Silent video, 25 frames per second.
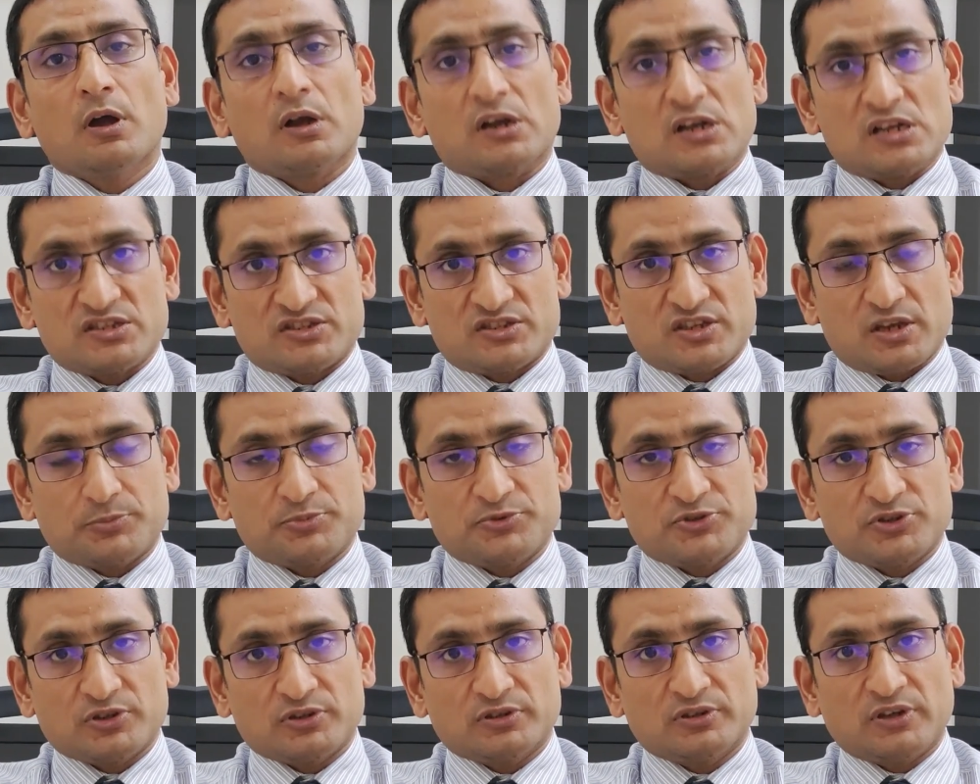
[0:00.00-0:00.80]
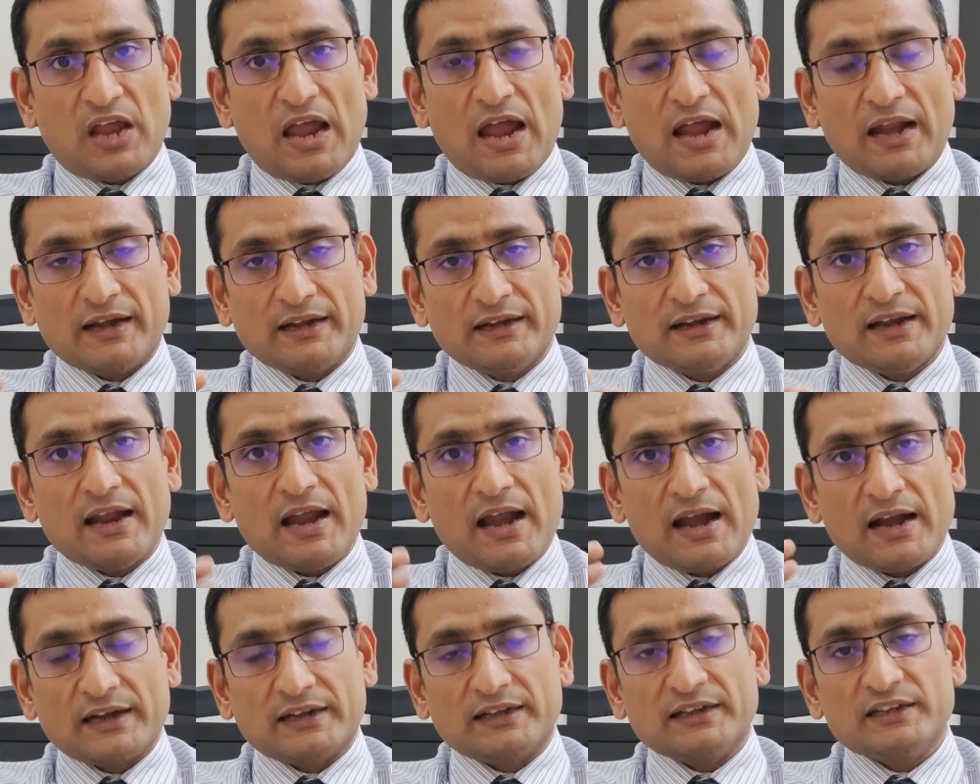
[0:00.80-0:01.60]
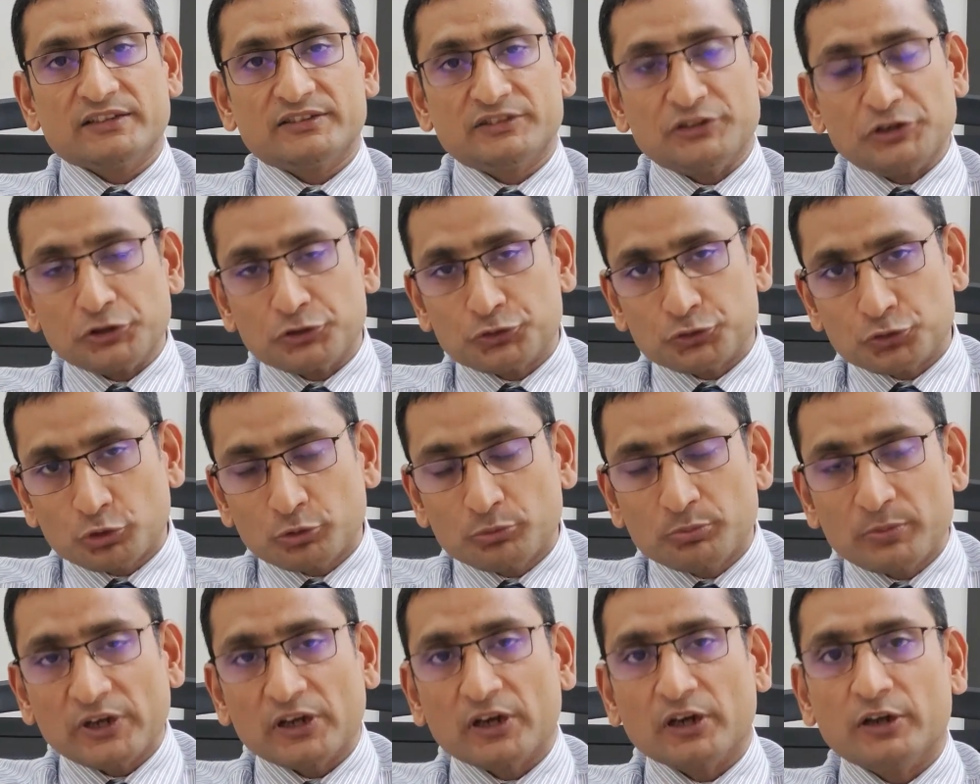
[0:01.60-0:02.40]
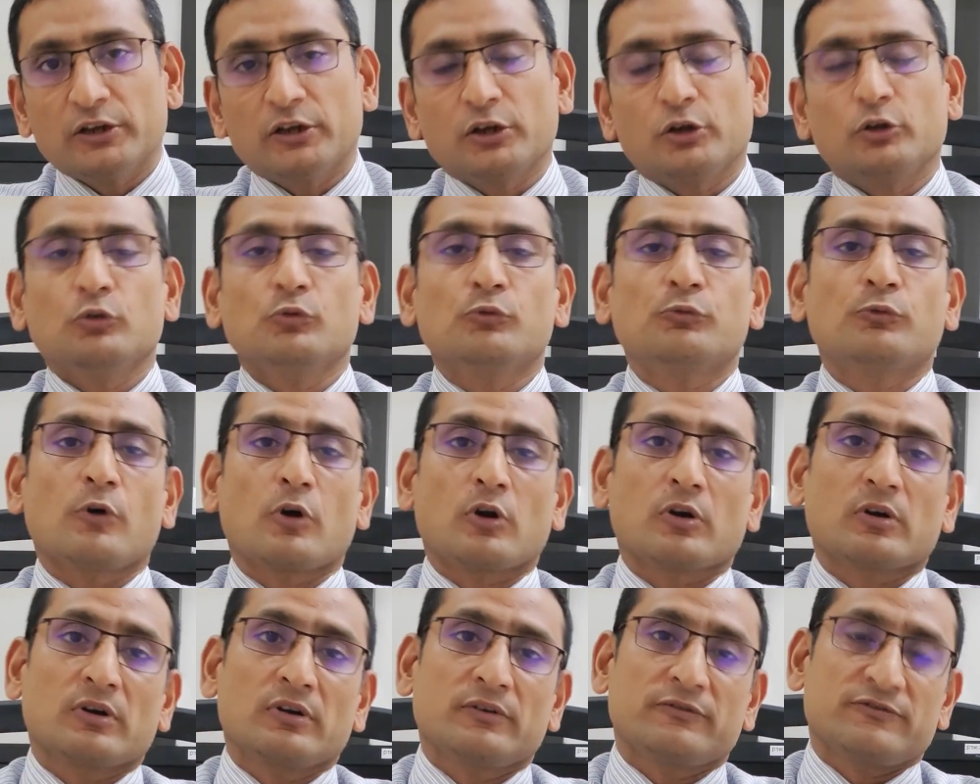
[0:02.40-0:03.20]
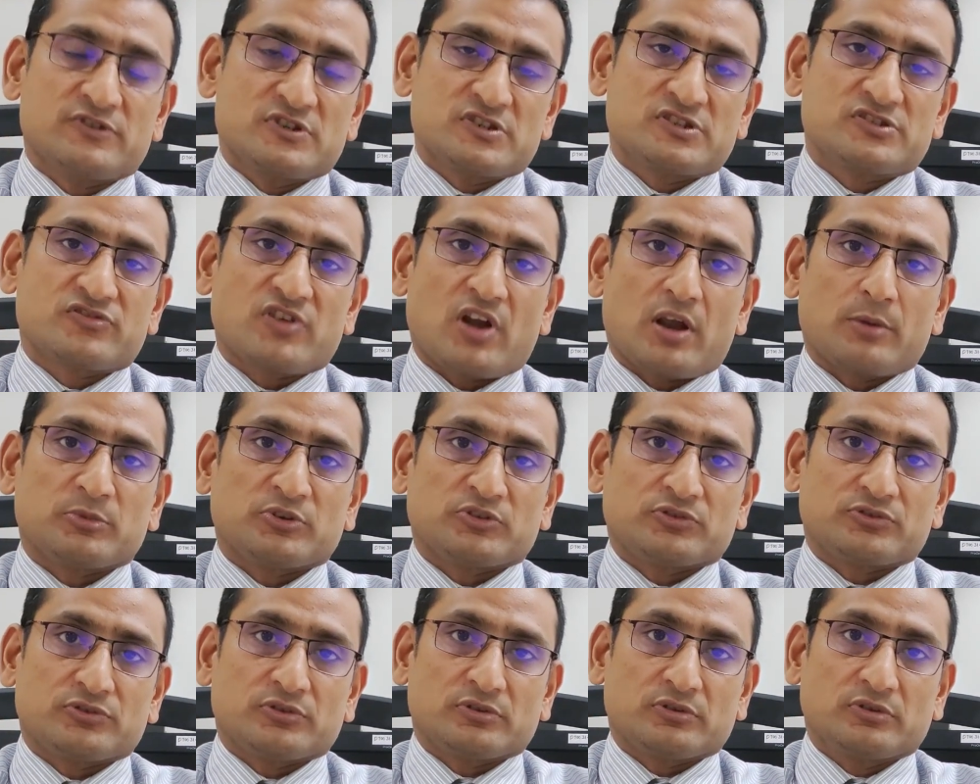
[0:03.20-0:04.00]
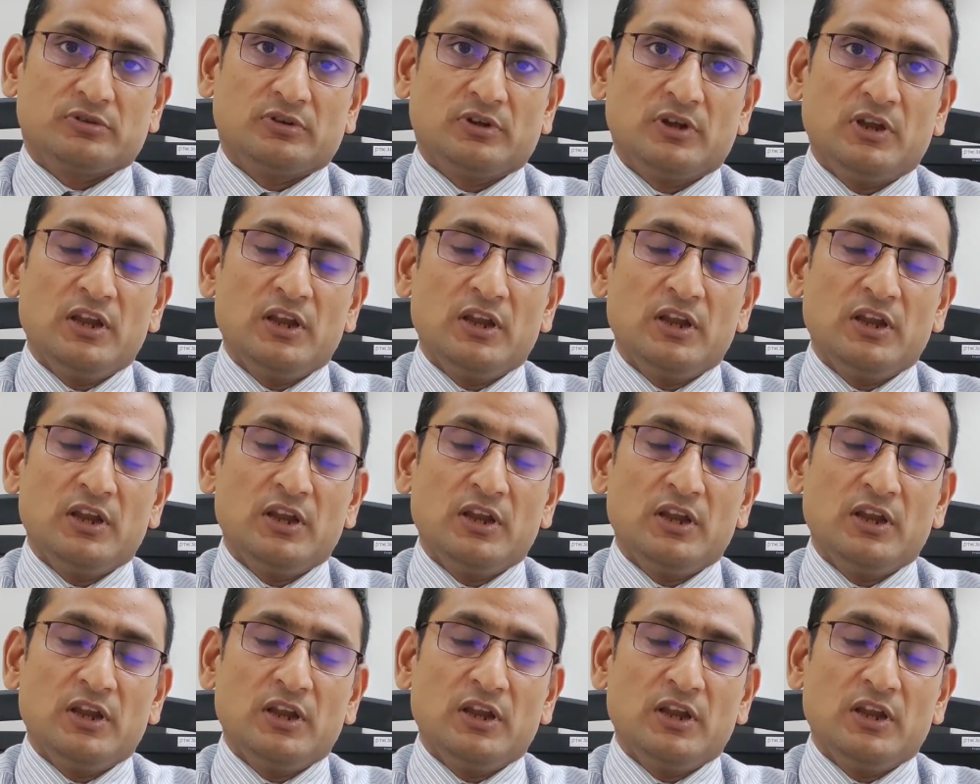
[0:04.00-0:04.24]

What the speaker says: conception, and at least it should be continued for first trimester.